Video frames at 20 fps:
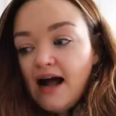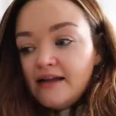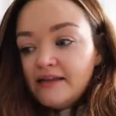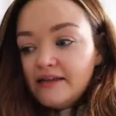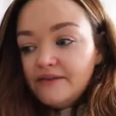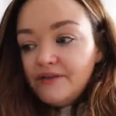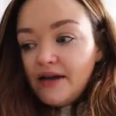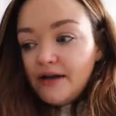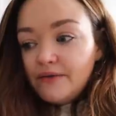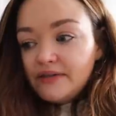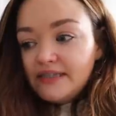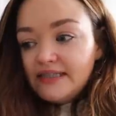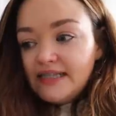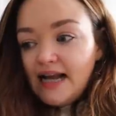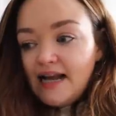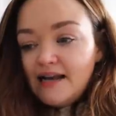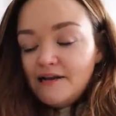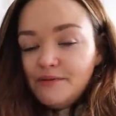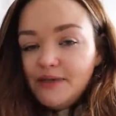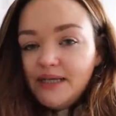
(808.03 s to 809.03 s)
And the vet was
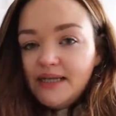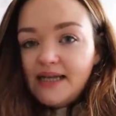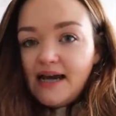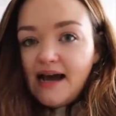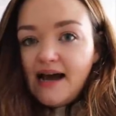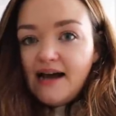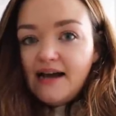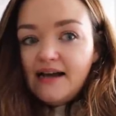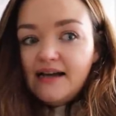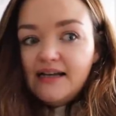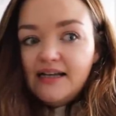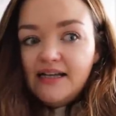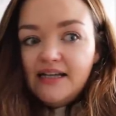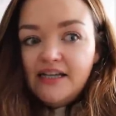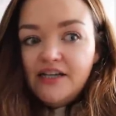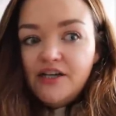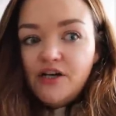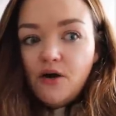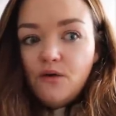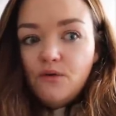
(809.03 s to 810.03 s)
telling me that,
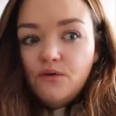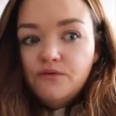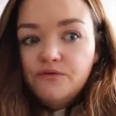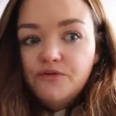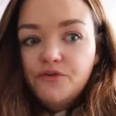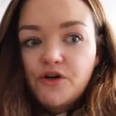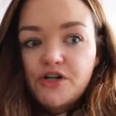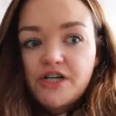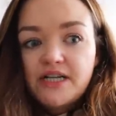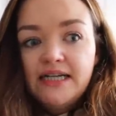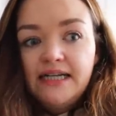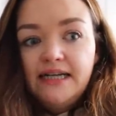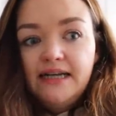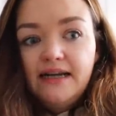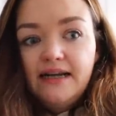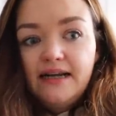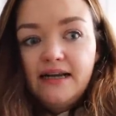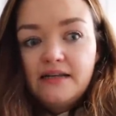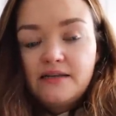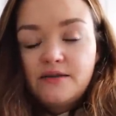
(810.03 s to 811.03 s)
you know,
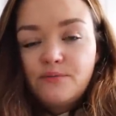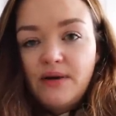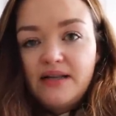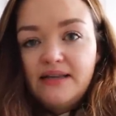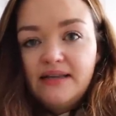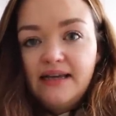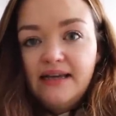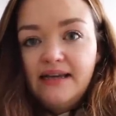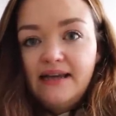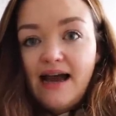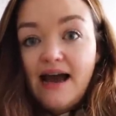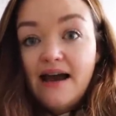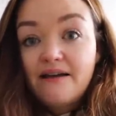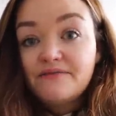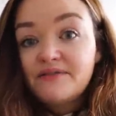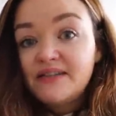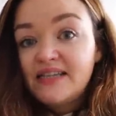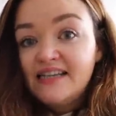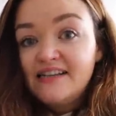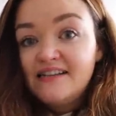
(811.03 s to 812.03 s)
unfortunately it's when they
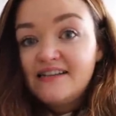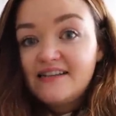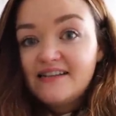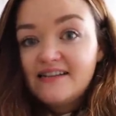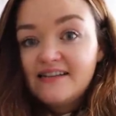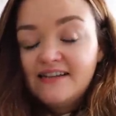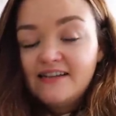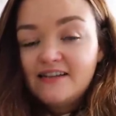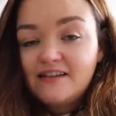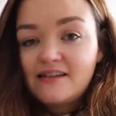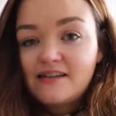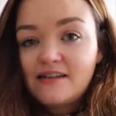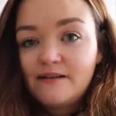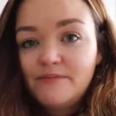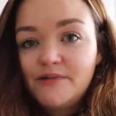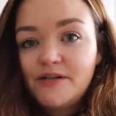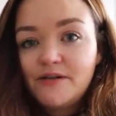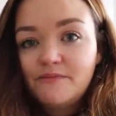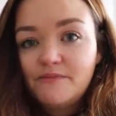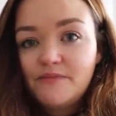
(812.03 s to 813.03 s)
have these little
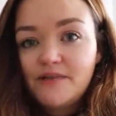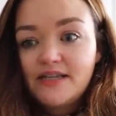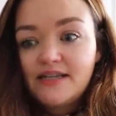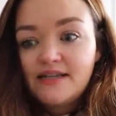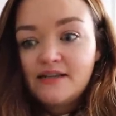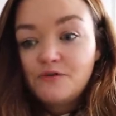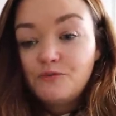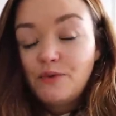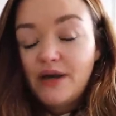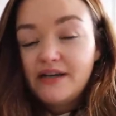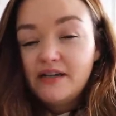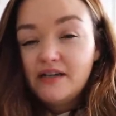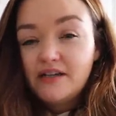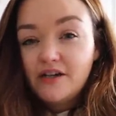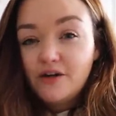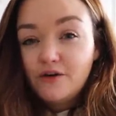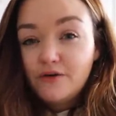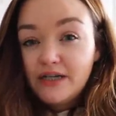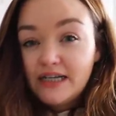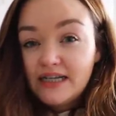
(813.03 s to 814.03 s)
symptoms is when you
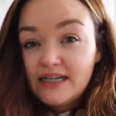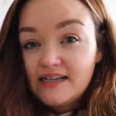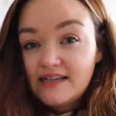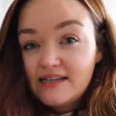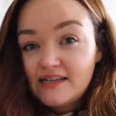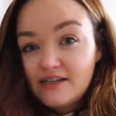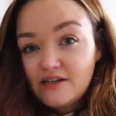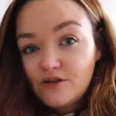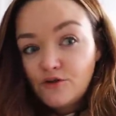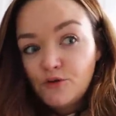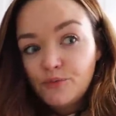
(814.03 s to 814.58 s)
notice.